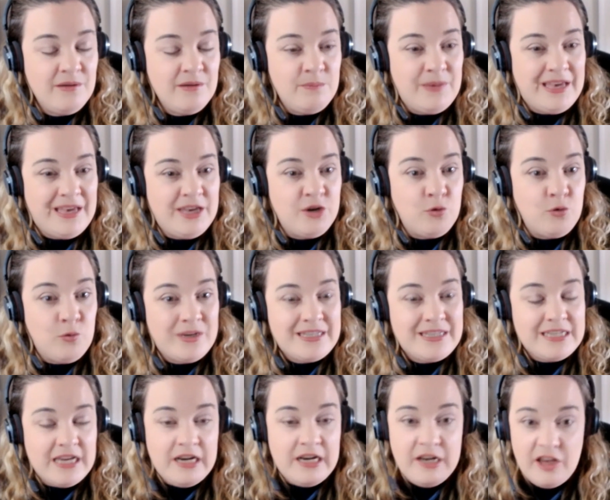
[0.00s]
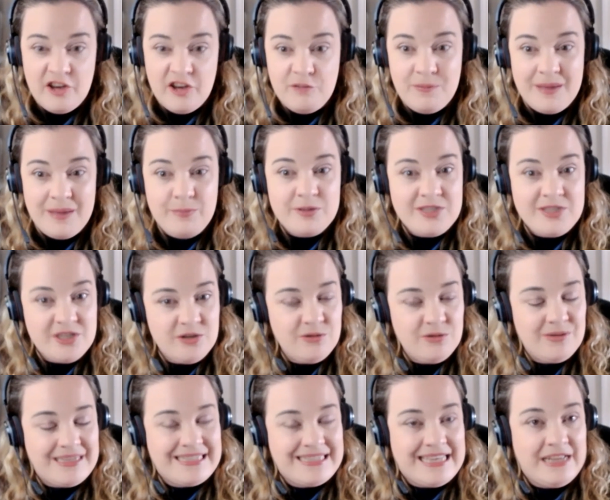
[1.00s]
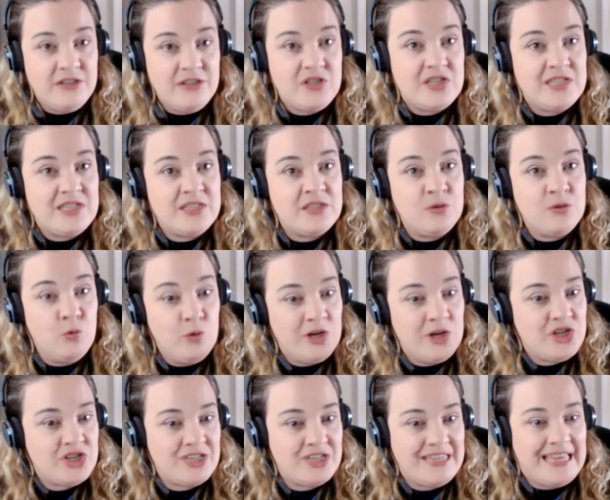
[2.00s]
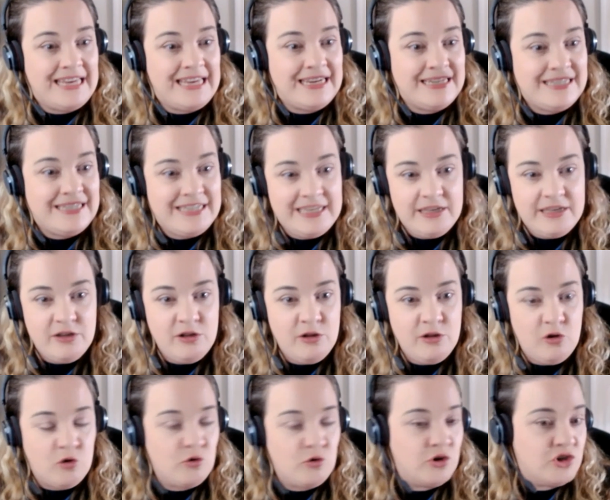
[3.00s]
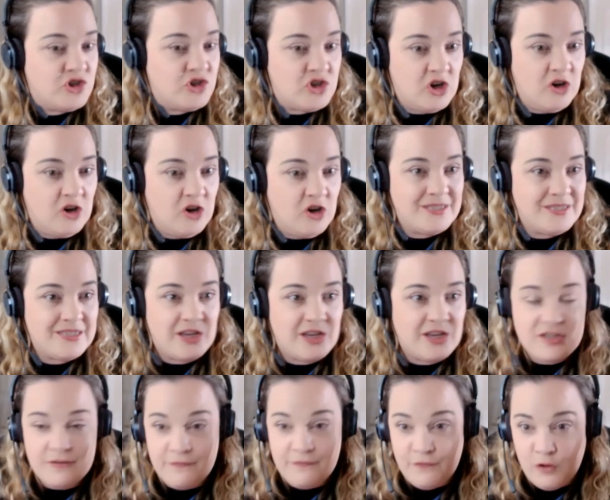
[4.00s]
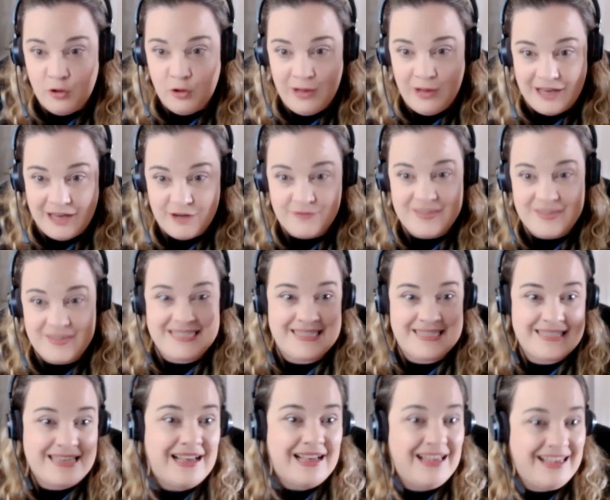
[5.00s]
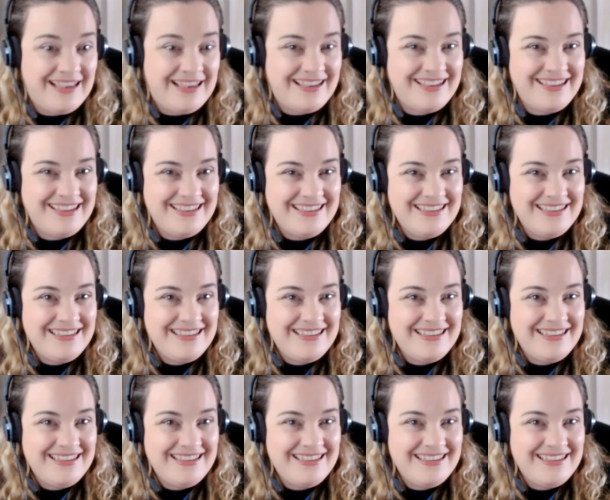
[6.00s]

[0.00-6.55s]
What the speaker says: But what a lot of people do is they'll just wish that a deal or a job is going to fall out of the sky